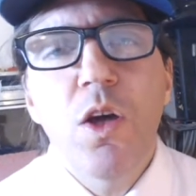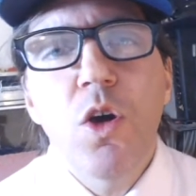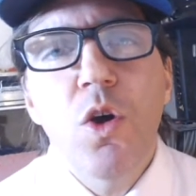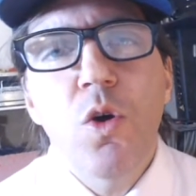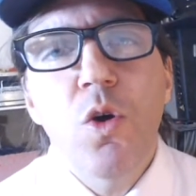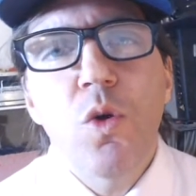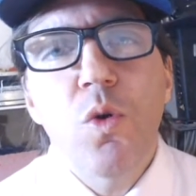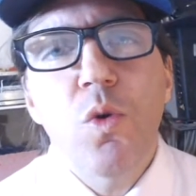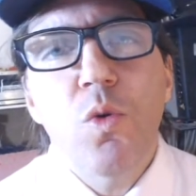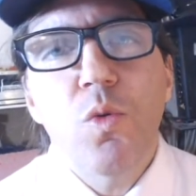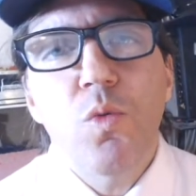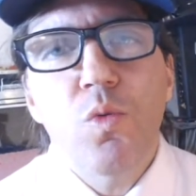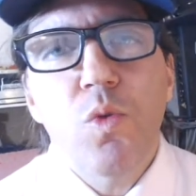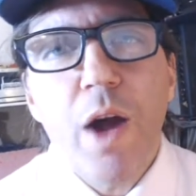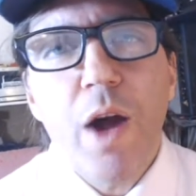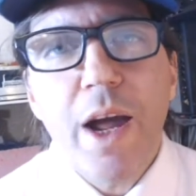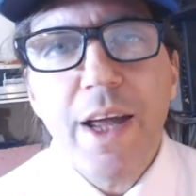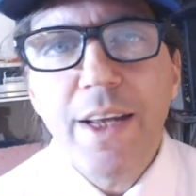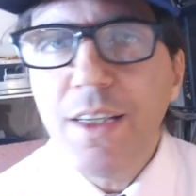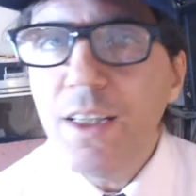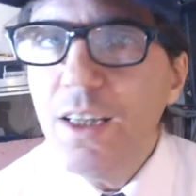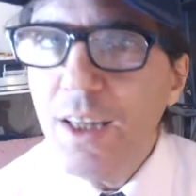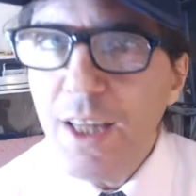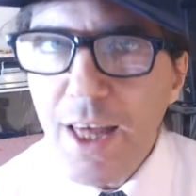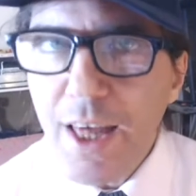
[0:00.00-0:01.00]
write a
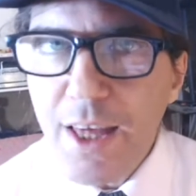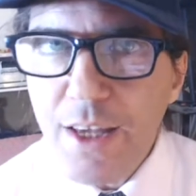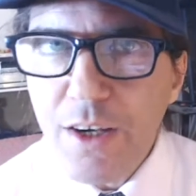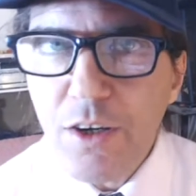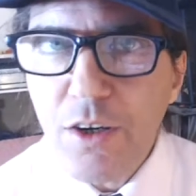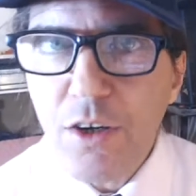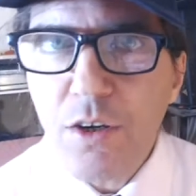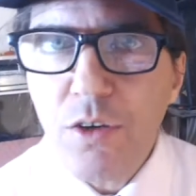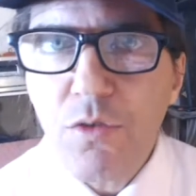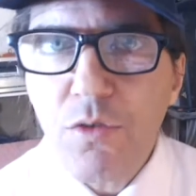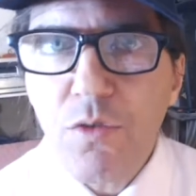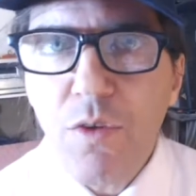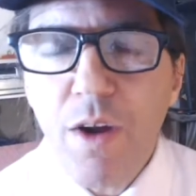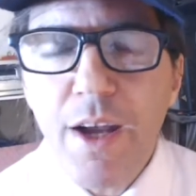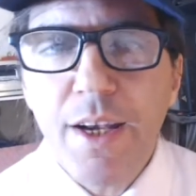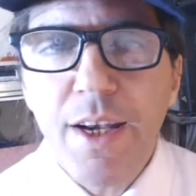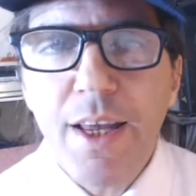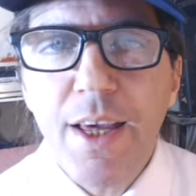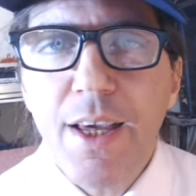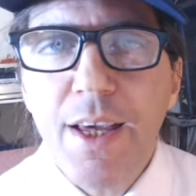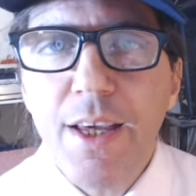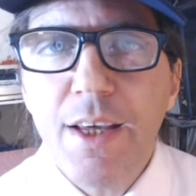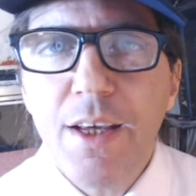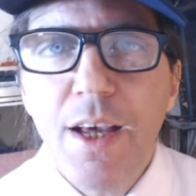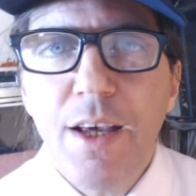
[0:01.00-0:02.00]
letter, write
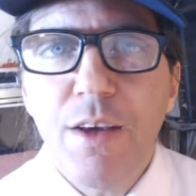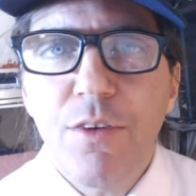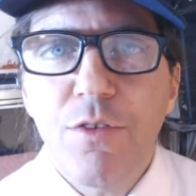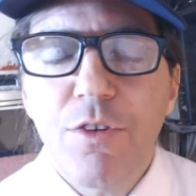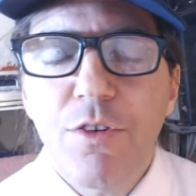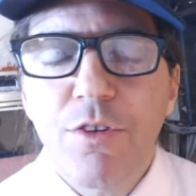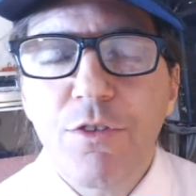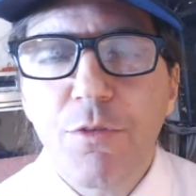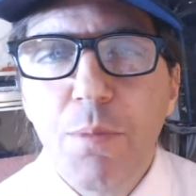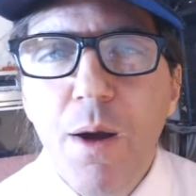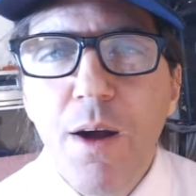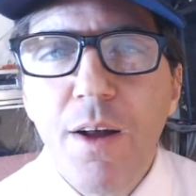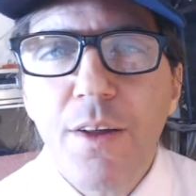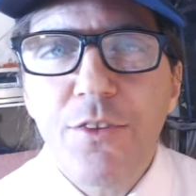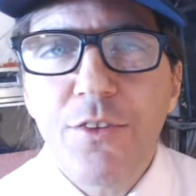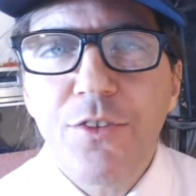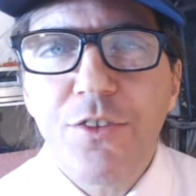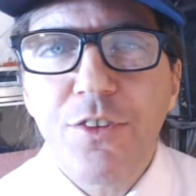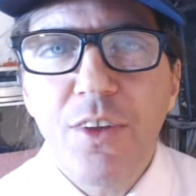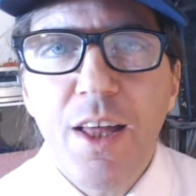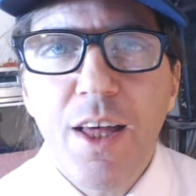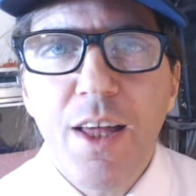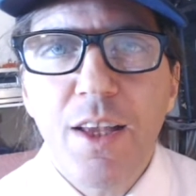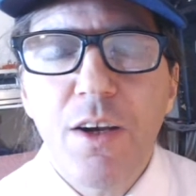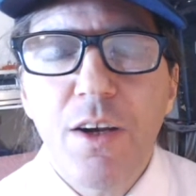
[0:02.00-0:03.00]
a response
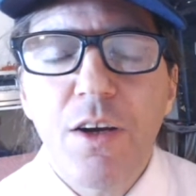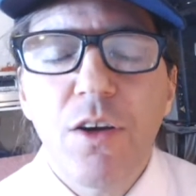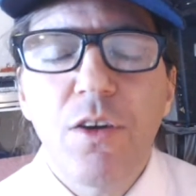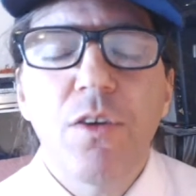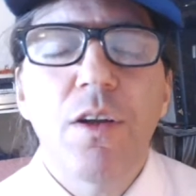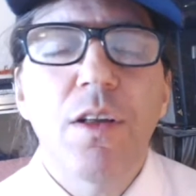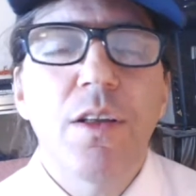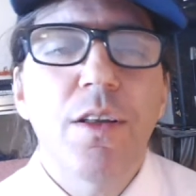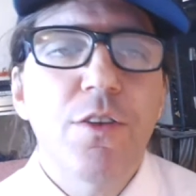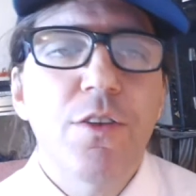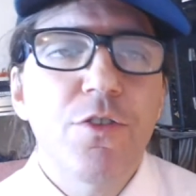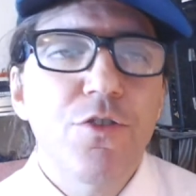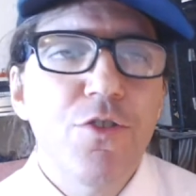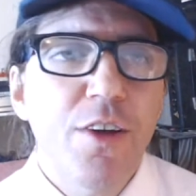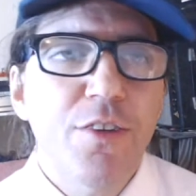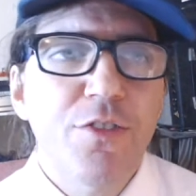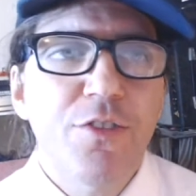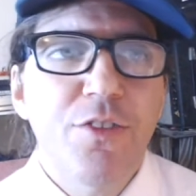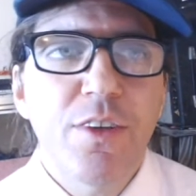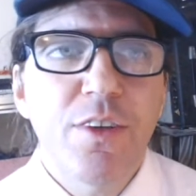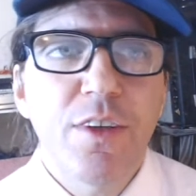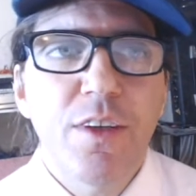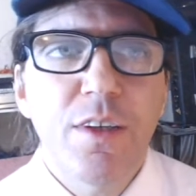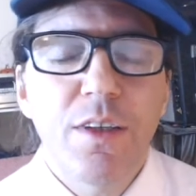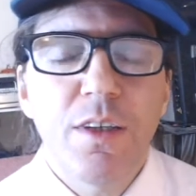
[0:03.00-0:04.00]
letter, and address
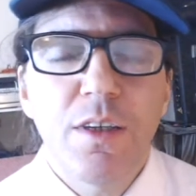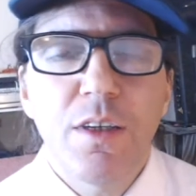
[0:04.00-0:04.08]
it.